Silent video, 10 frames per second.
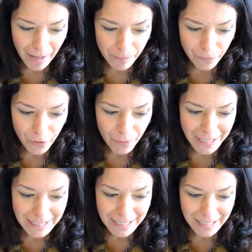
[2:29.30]
for the
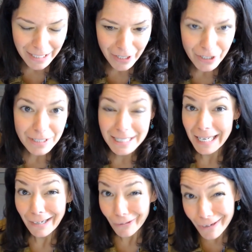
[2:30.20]
rest of the year to
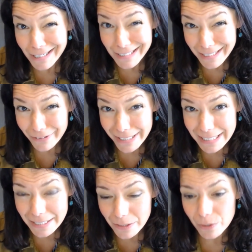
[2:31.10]
get your cost
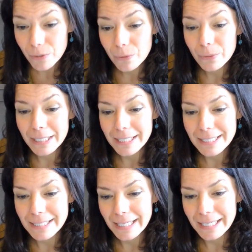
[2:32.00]
increases through, like I
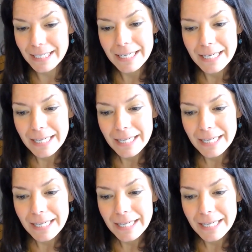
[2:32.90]
said.